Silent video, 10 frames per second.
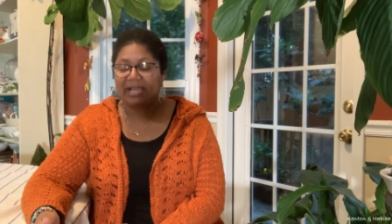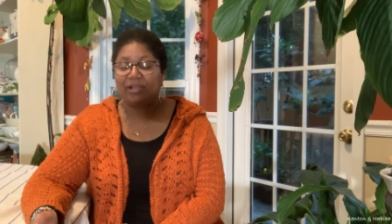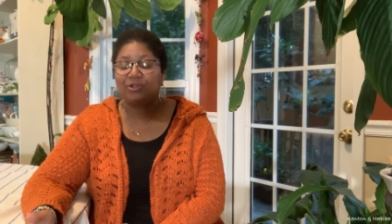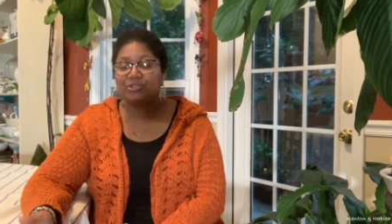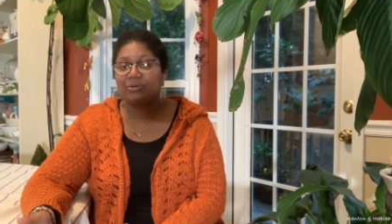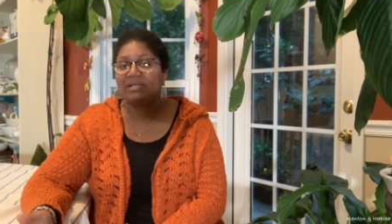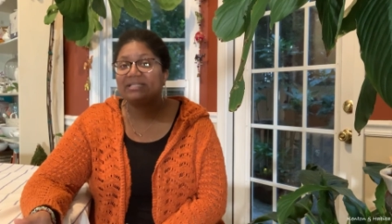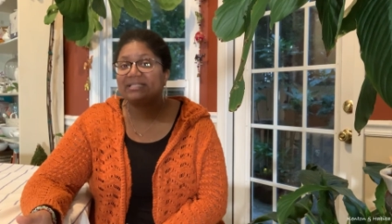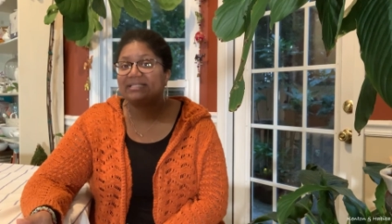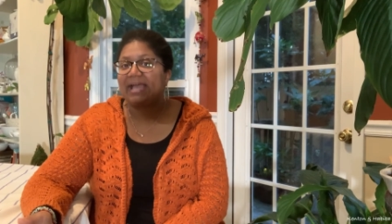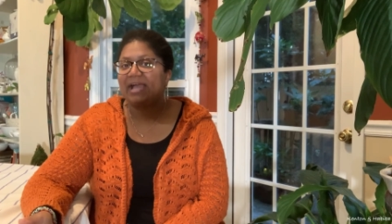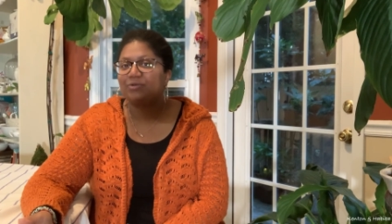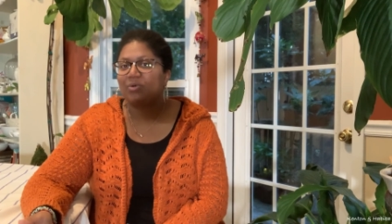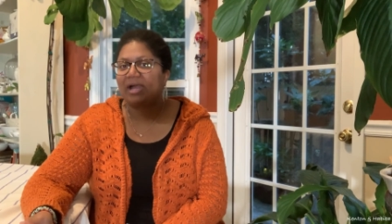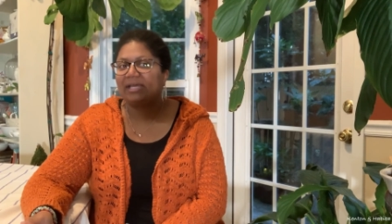But I also
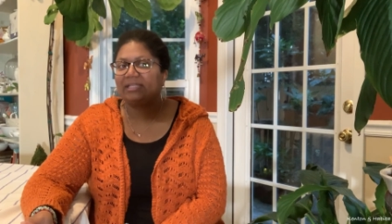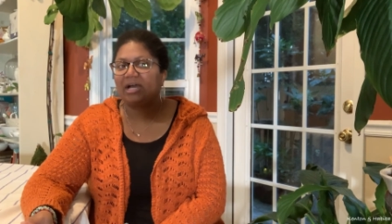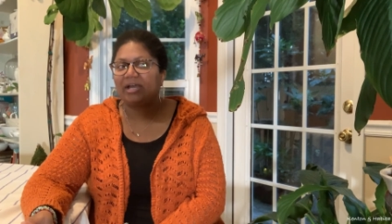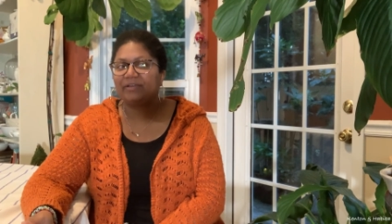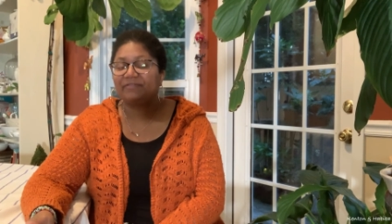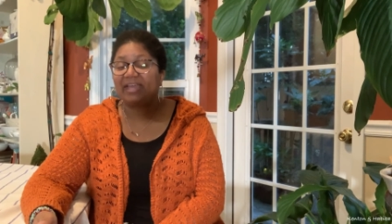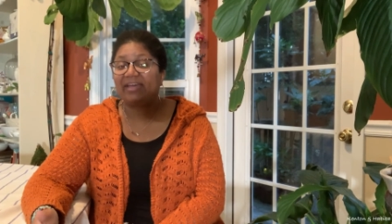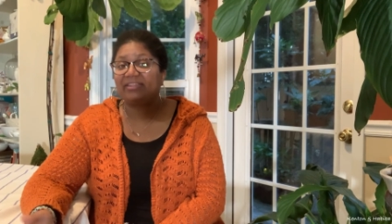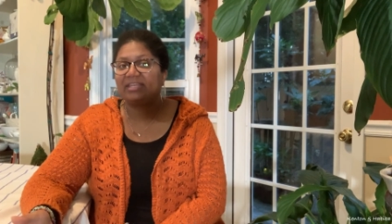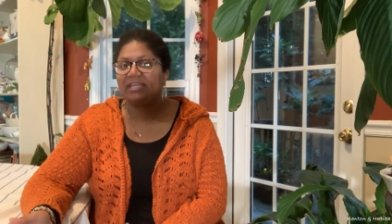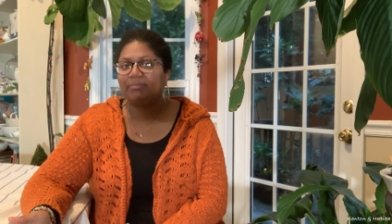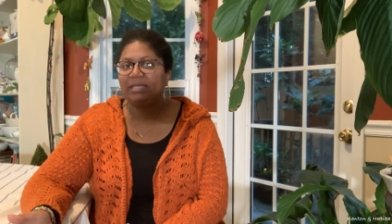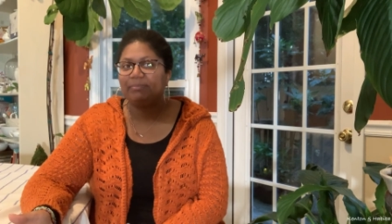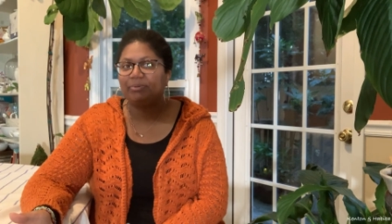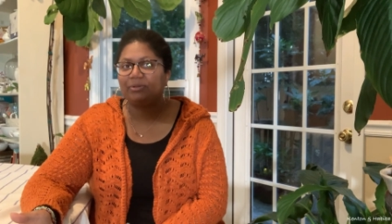understand why a lot of ethnic
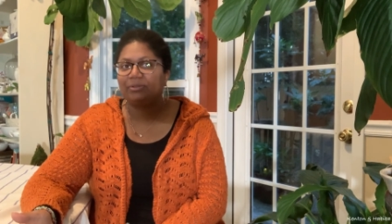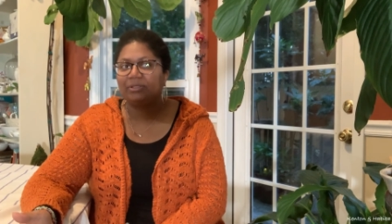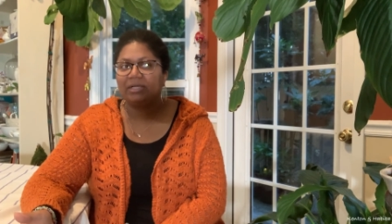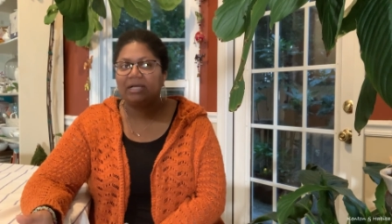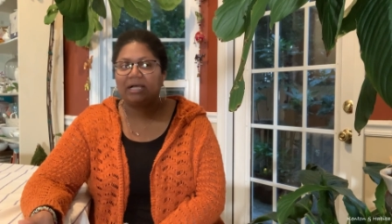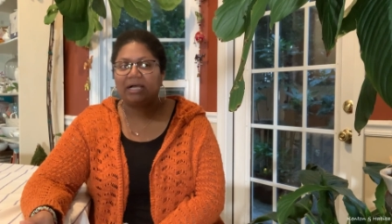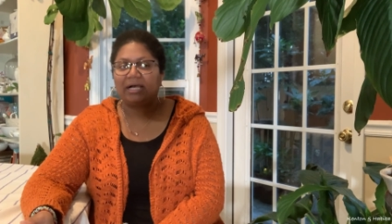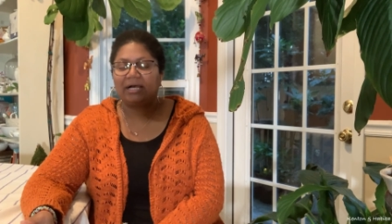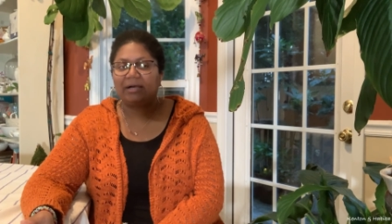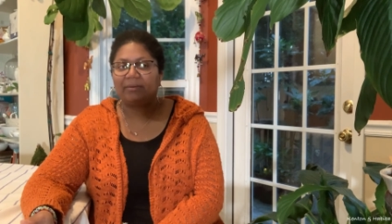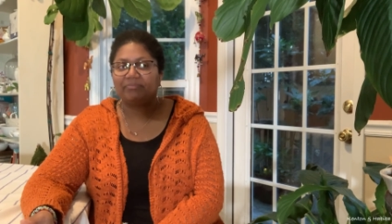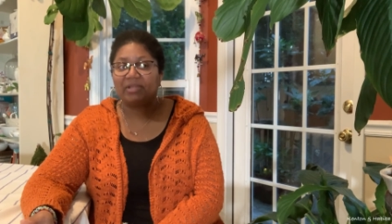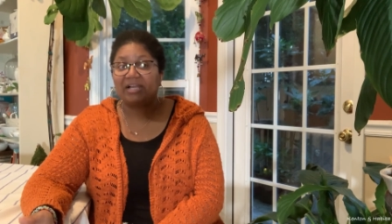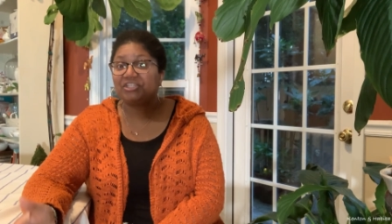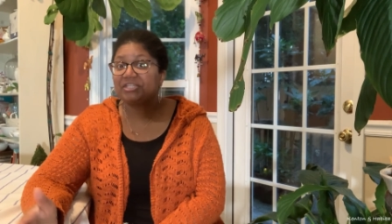people um,
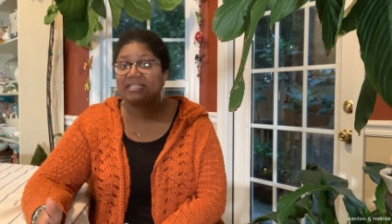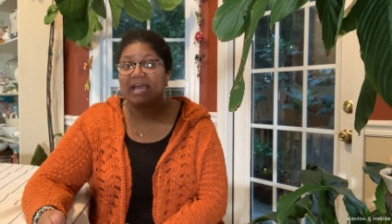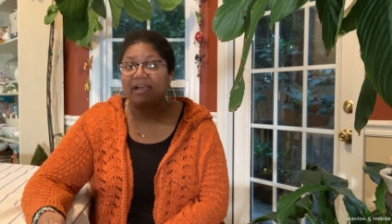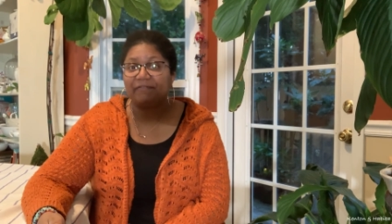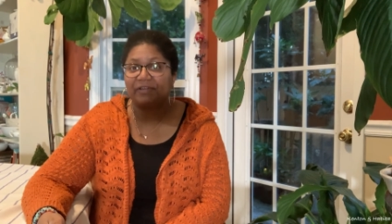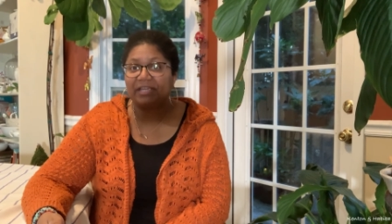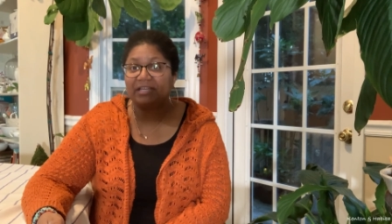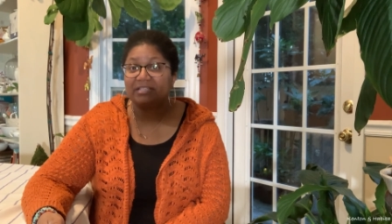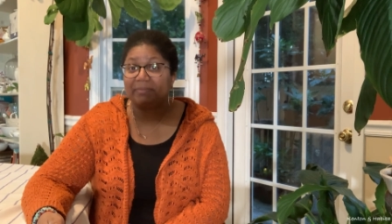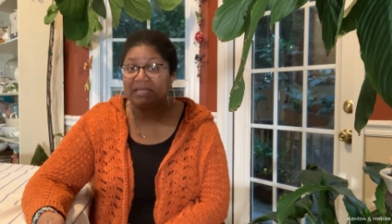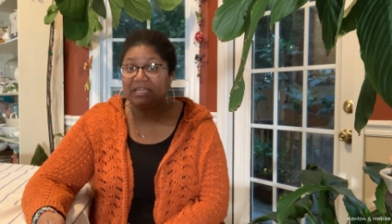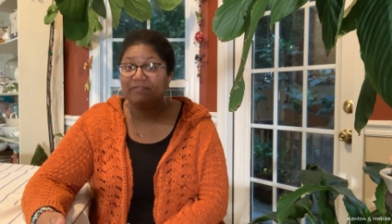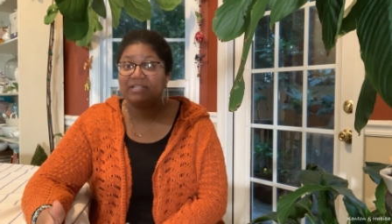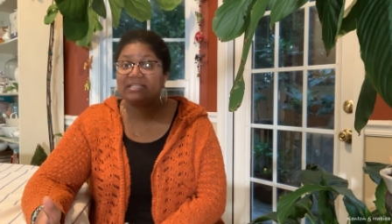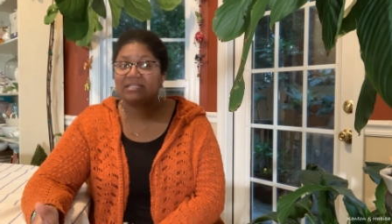not just Africans, but
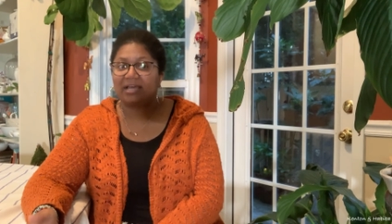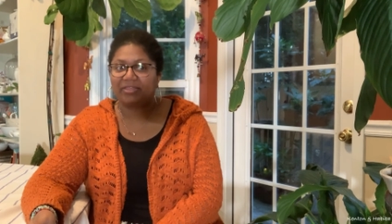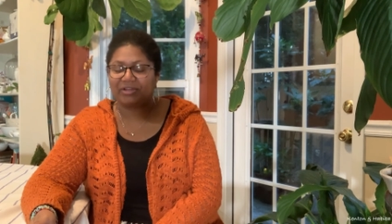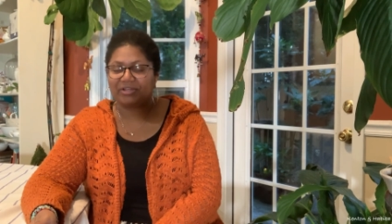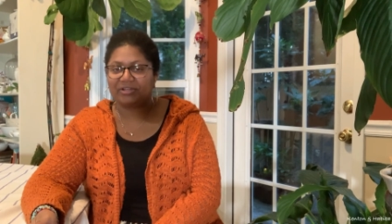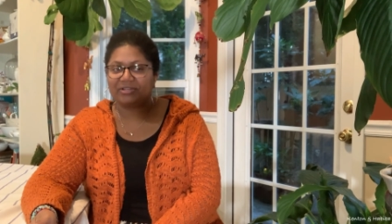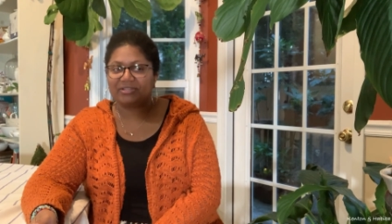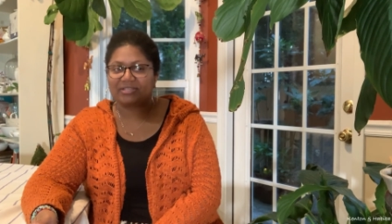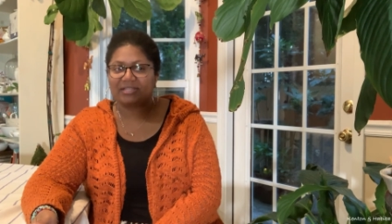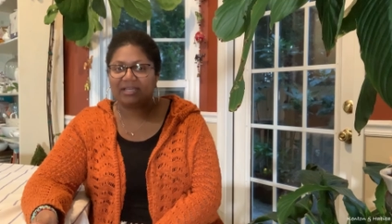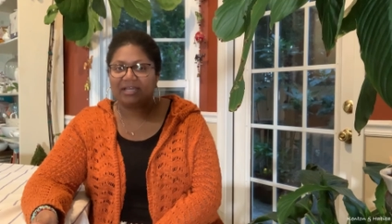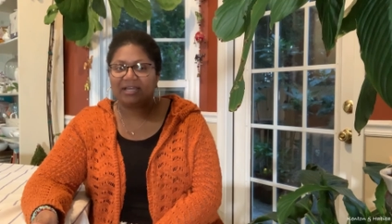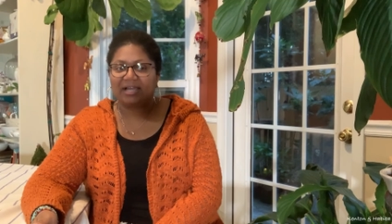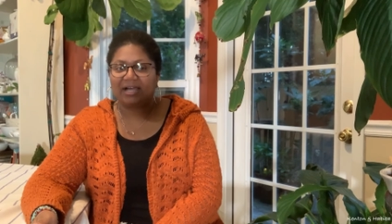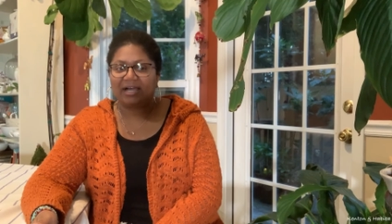even Southerners
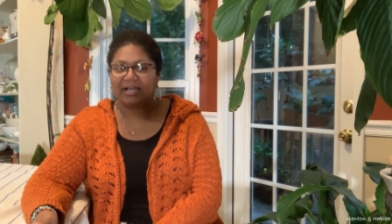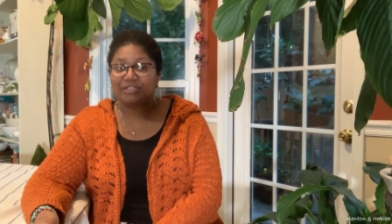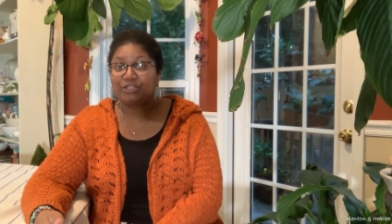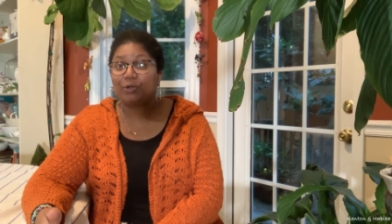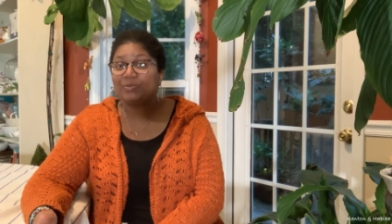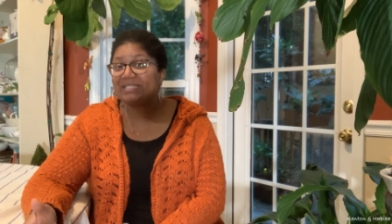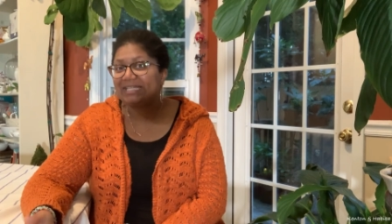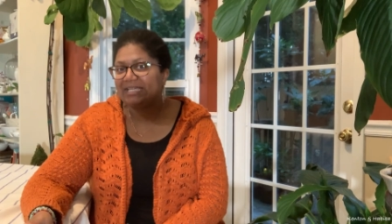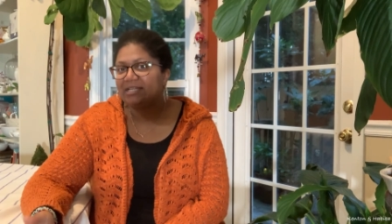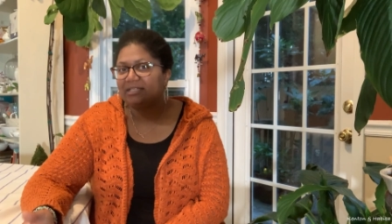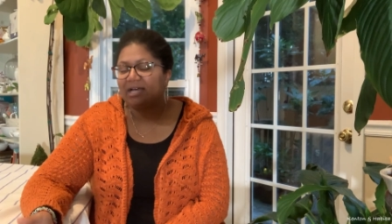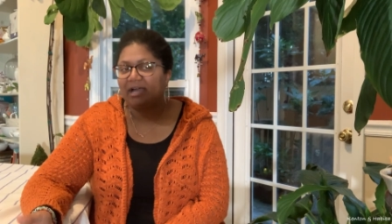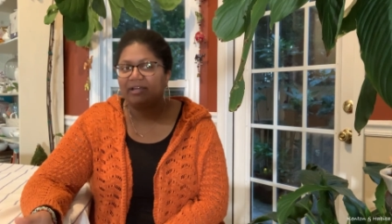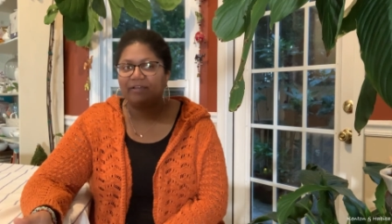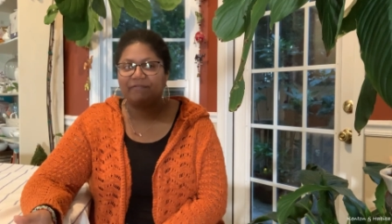uh, don't eat a
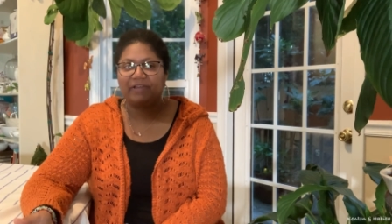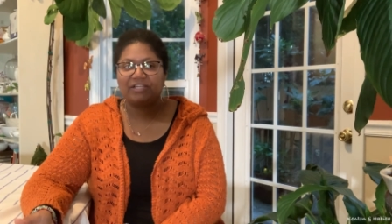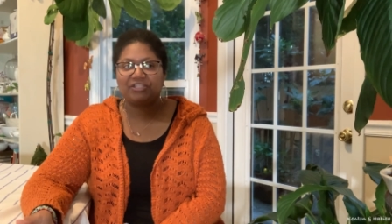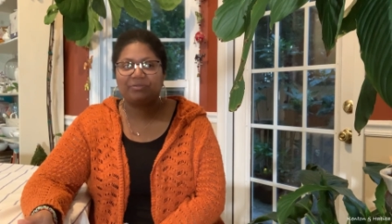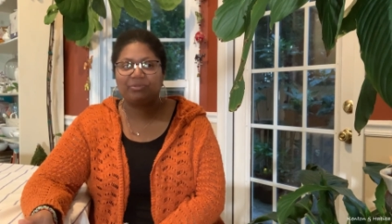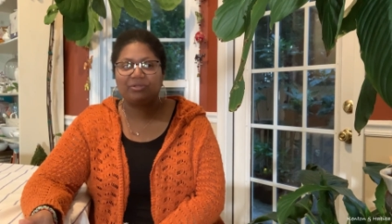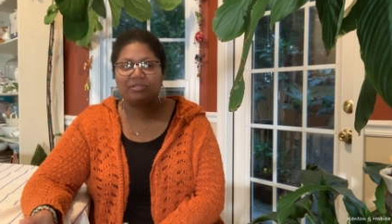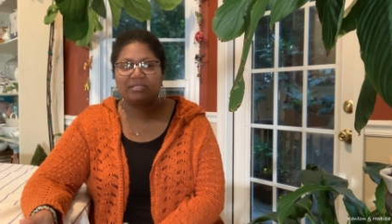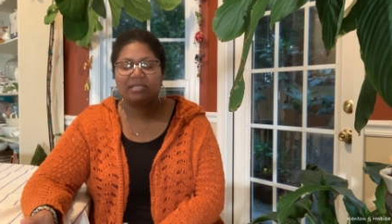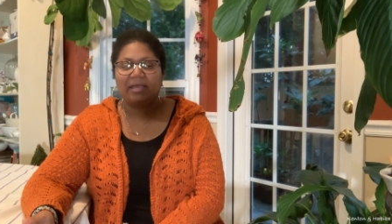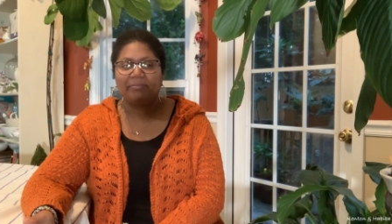lot of vegetables